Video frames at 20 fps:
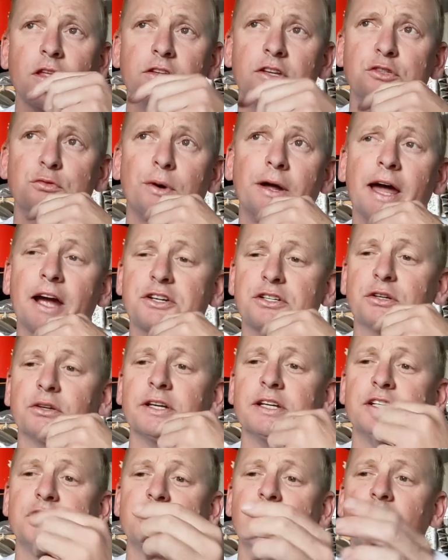this one
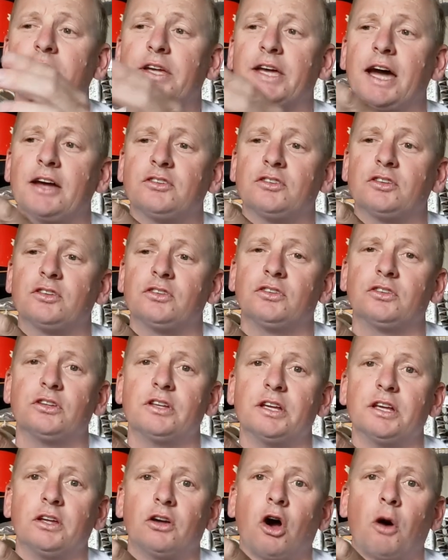actually showcases
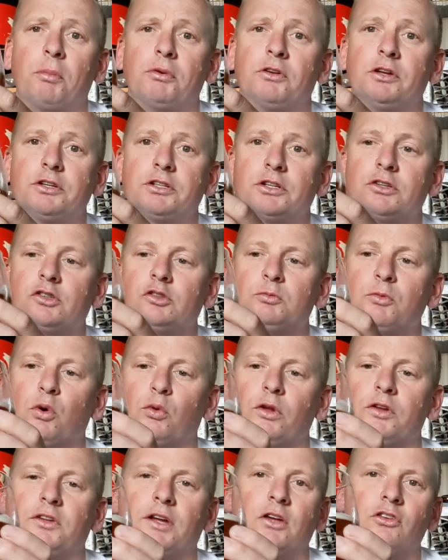the hop additions
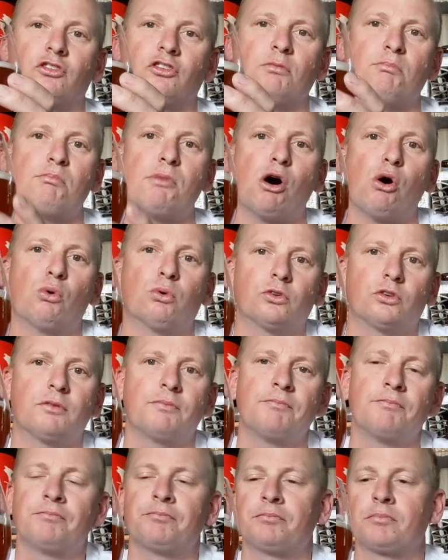more than it does the malt.
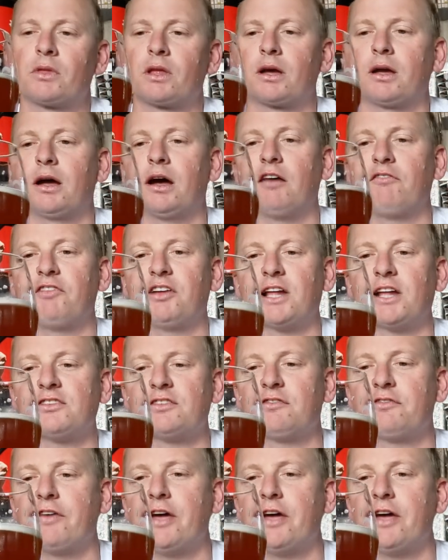I think that's a